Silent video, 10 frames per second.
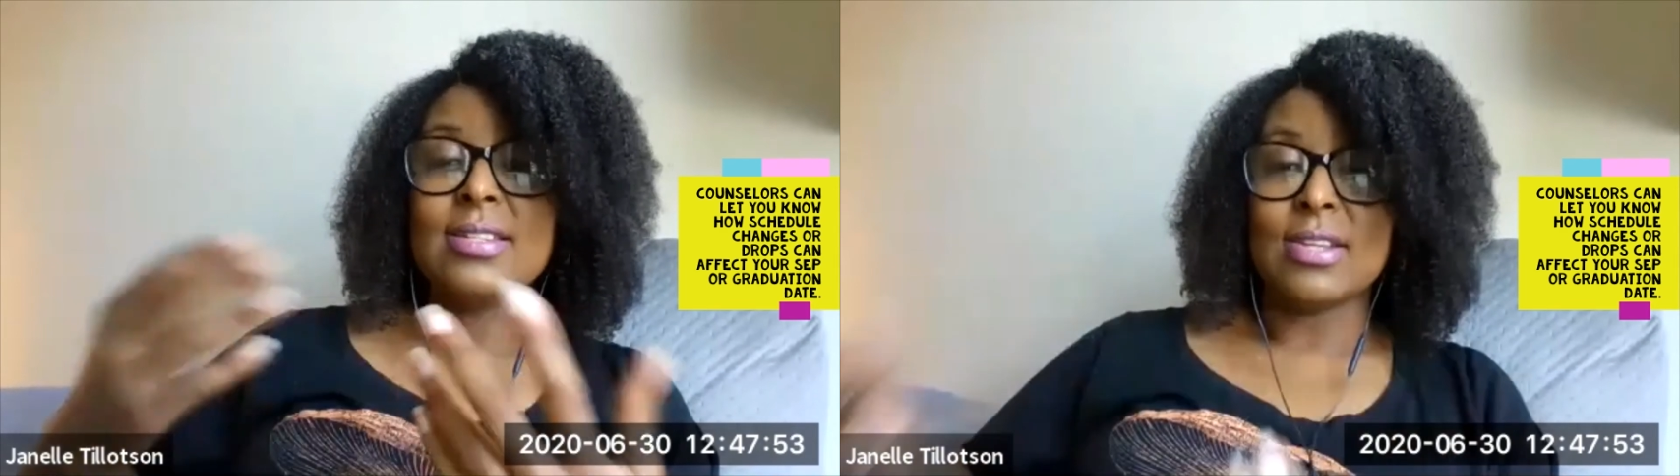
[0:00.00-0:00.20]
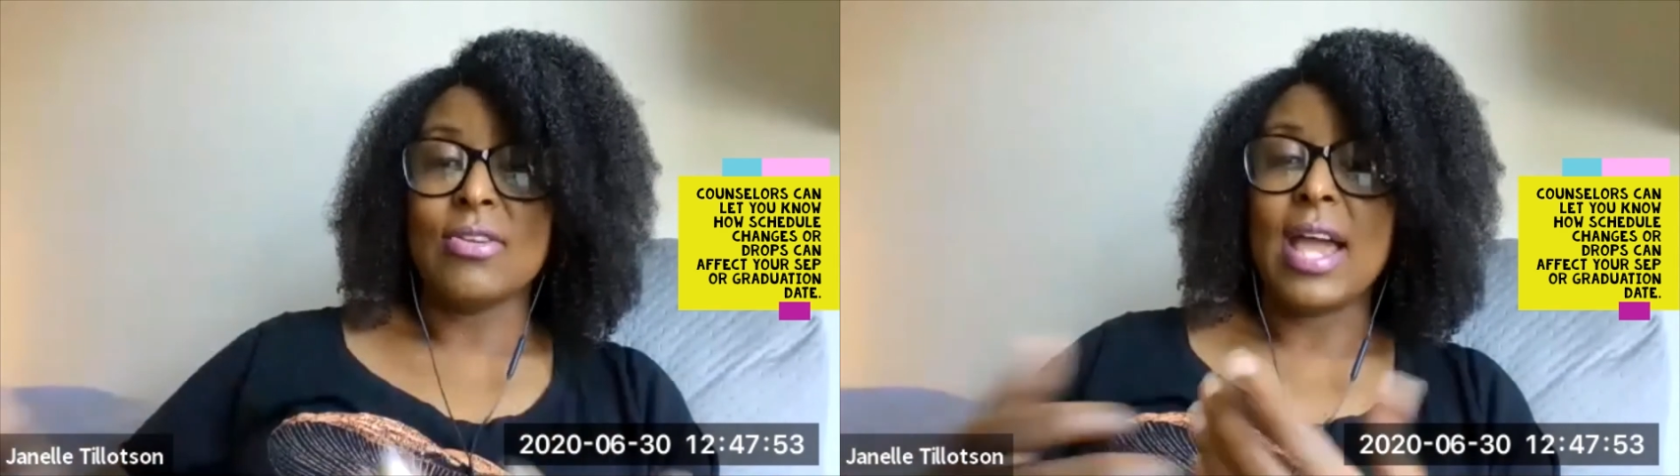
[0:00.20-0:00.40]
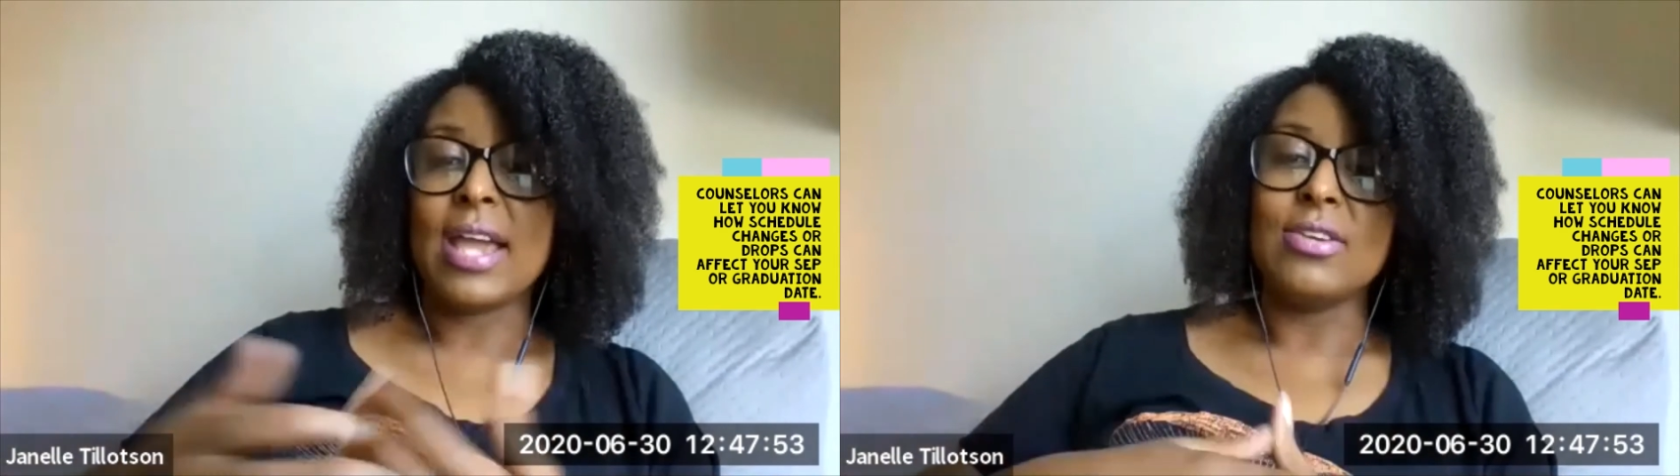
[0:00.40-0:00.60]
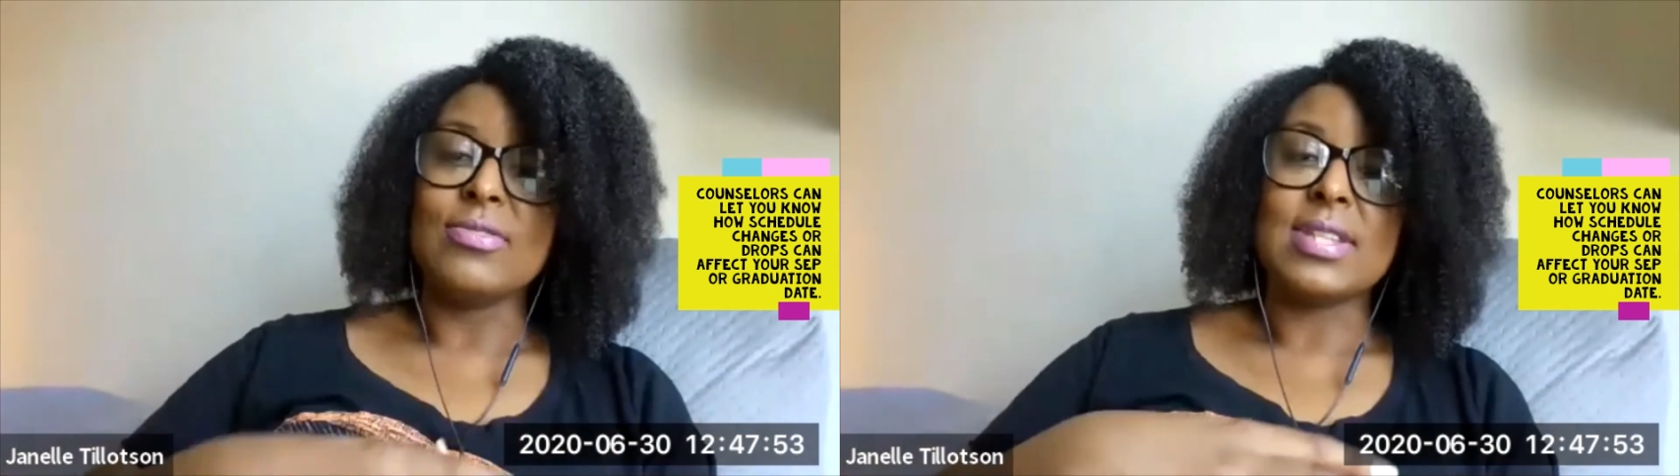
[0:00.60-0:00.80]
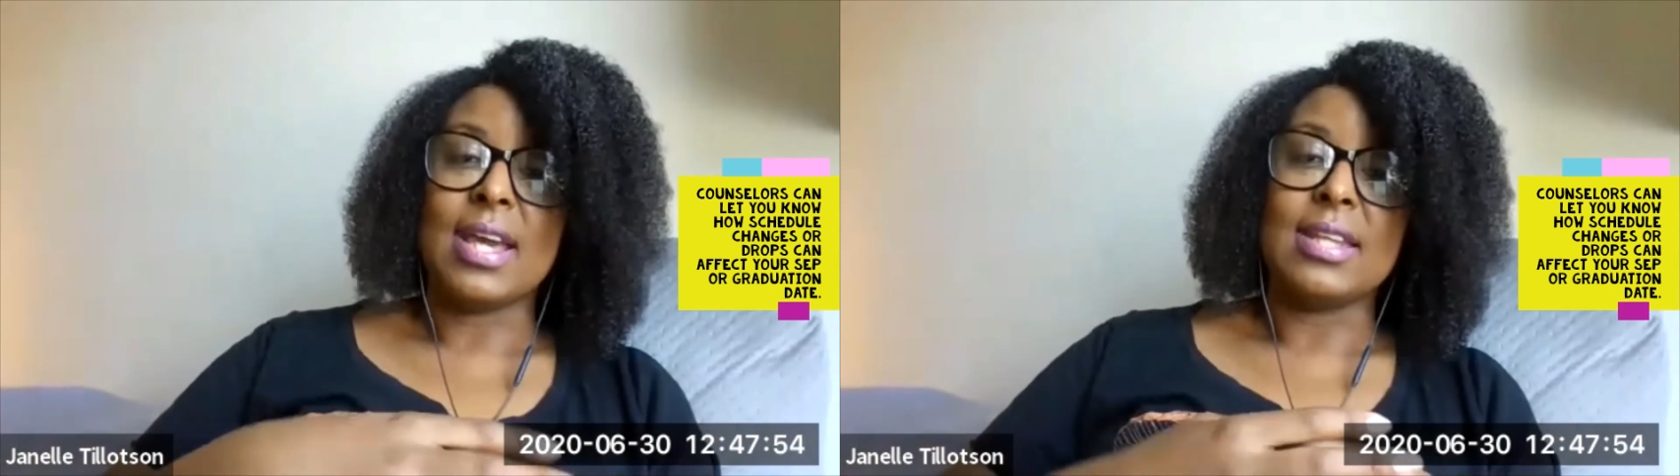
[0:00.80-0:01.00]
So like you
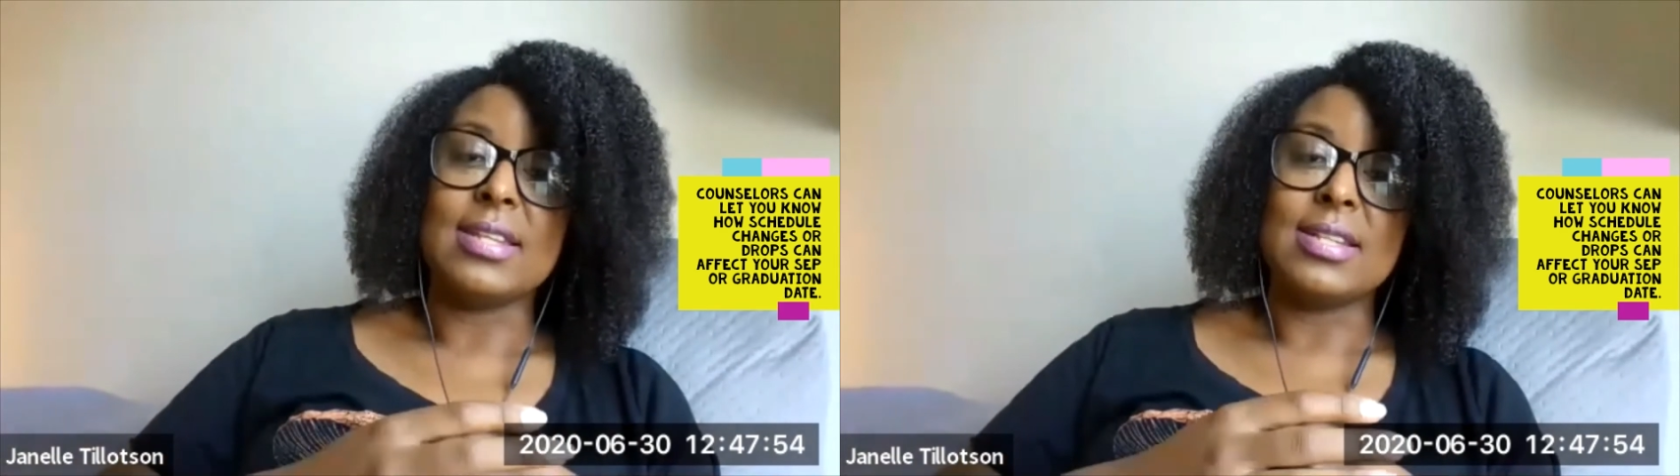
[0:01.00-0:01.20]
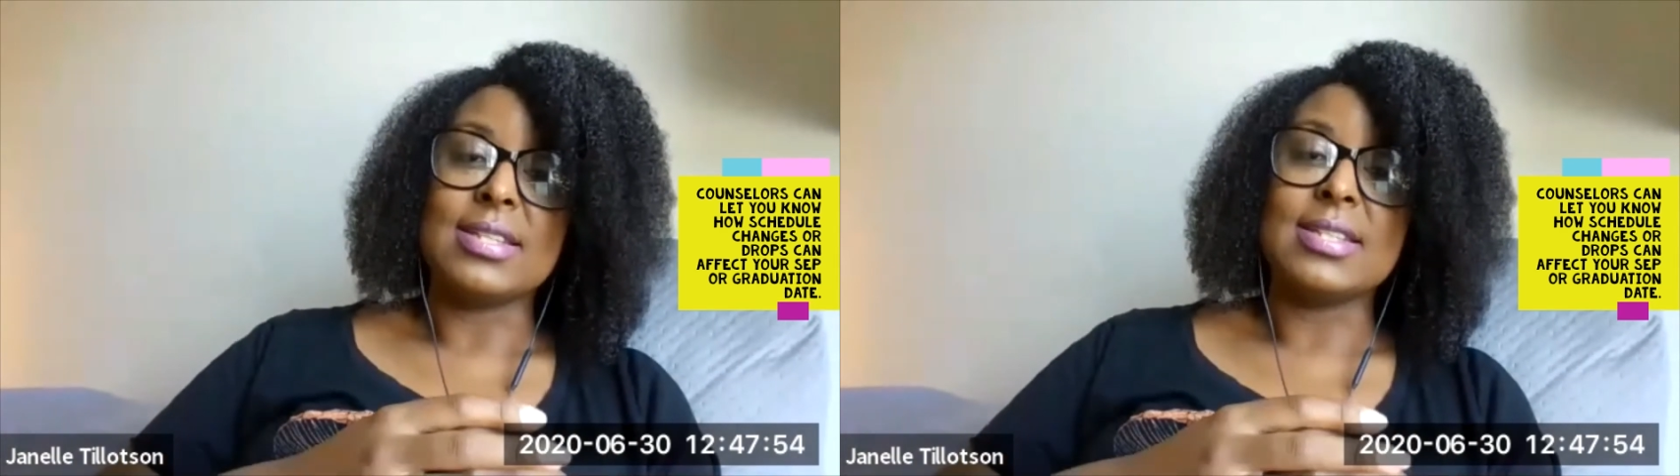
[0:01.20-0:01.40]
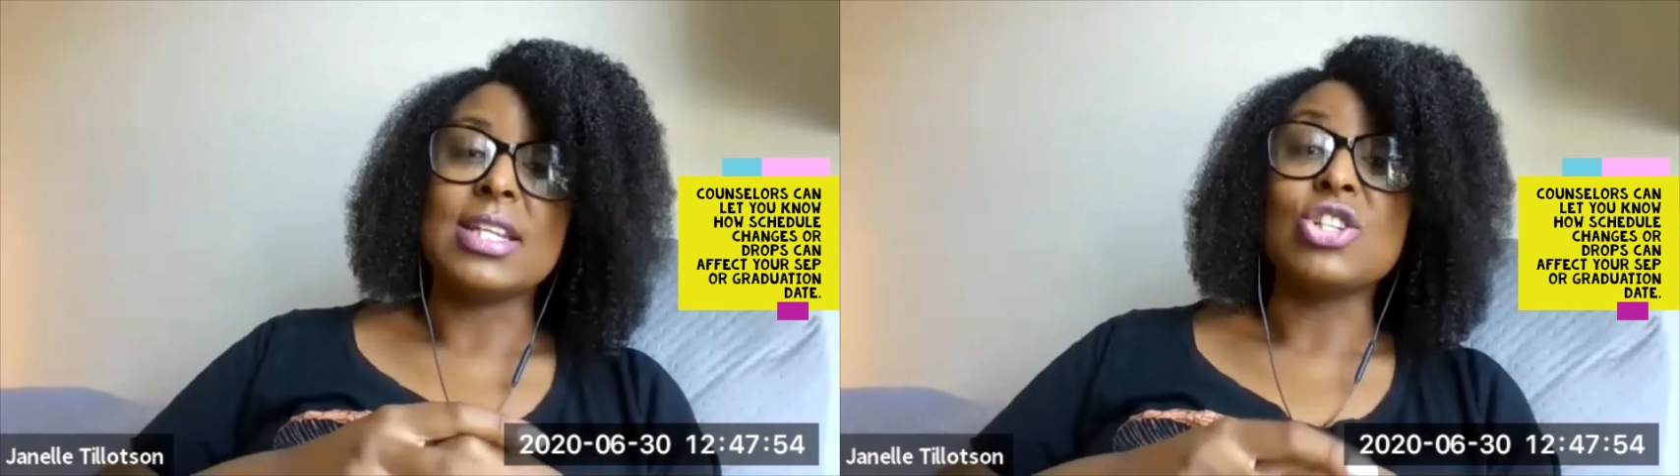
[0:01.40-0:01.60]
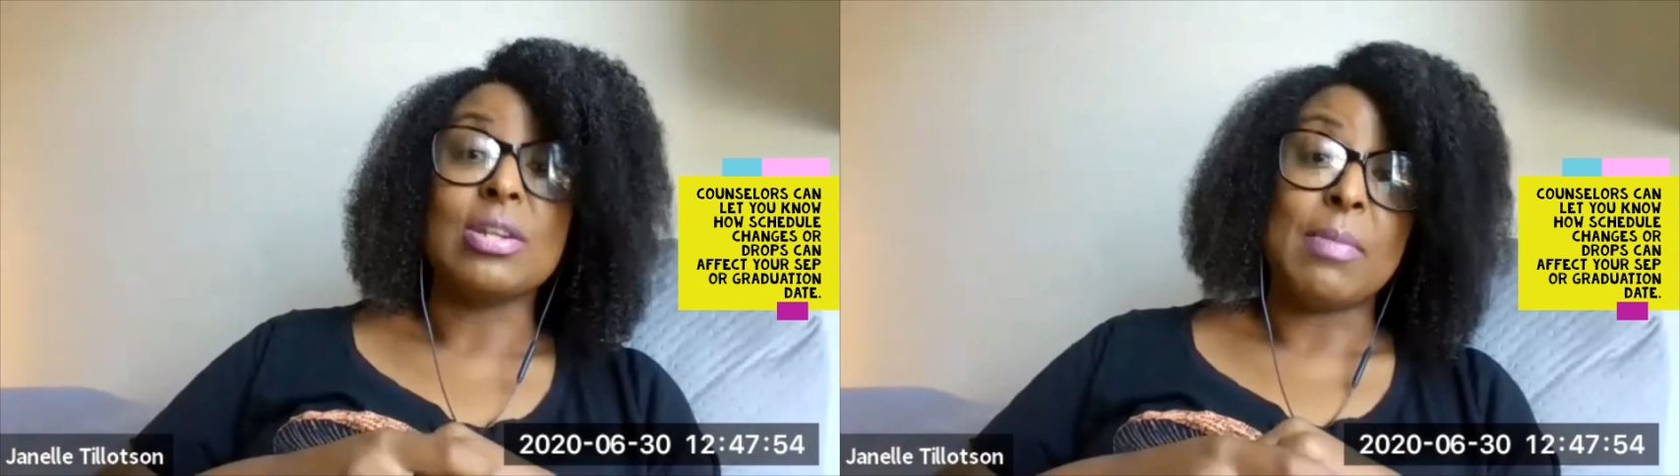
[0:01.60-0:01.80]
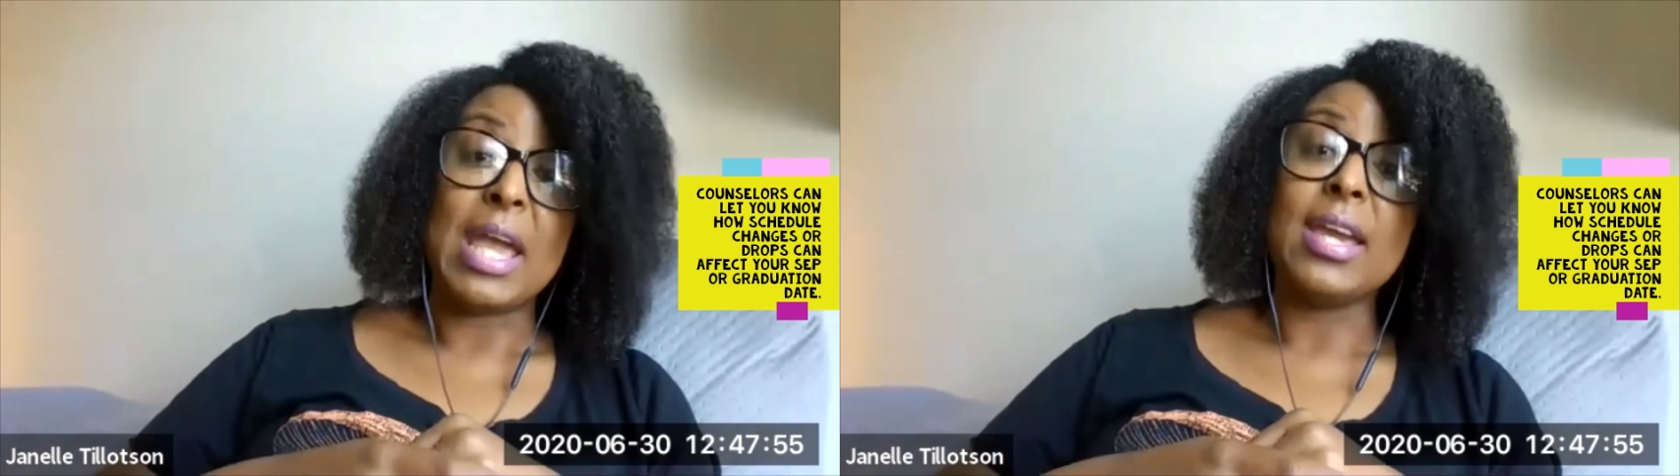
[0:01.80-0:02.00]
said, the
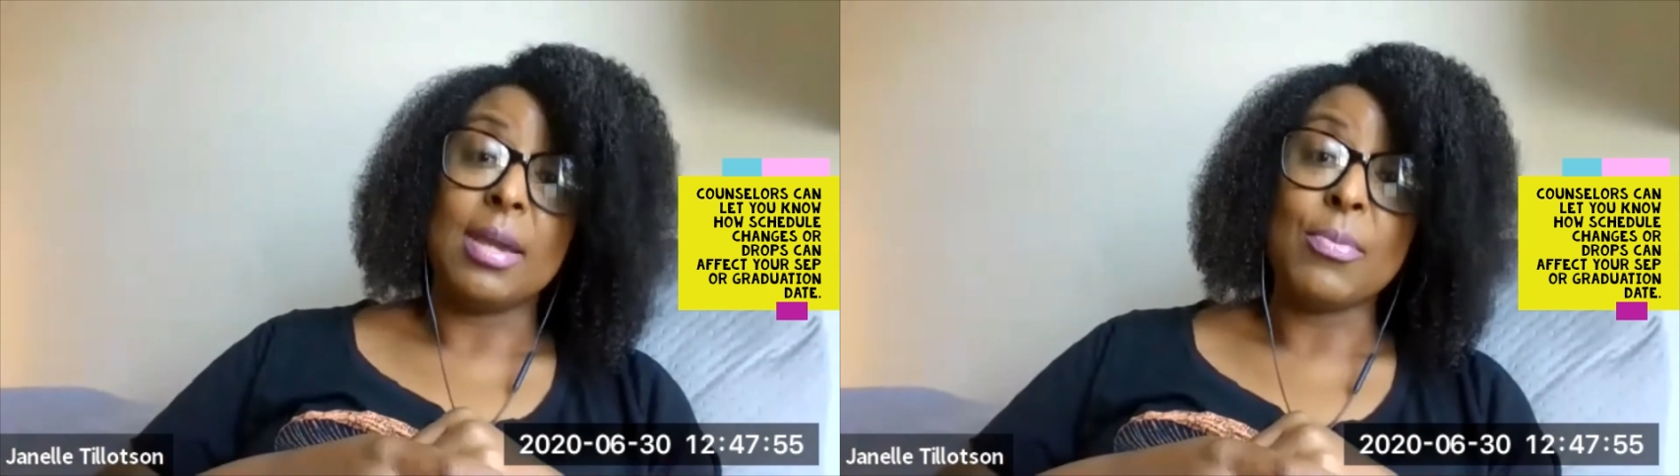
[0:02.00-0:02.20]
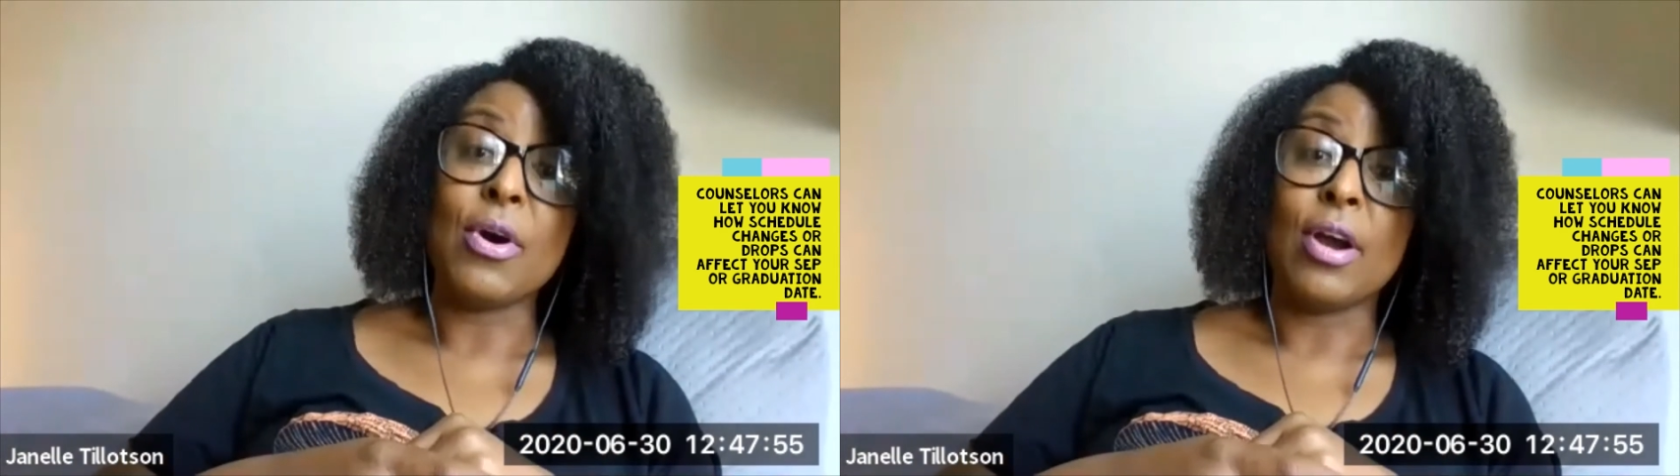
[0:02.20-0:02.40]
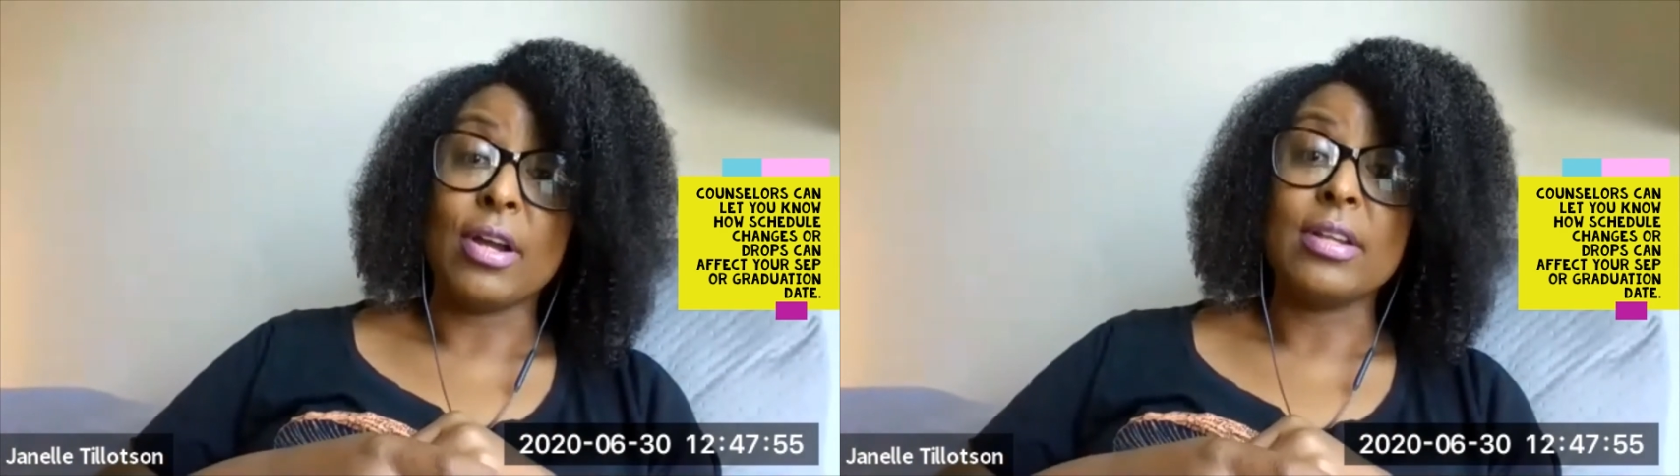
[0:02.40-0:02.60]
decision-making part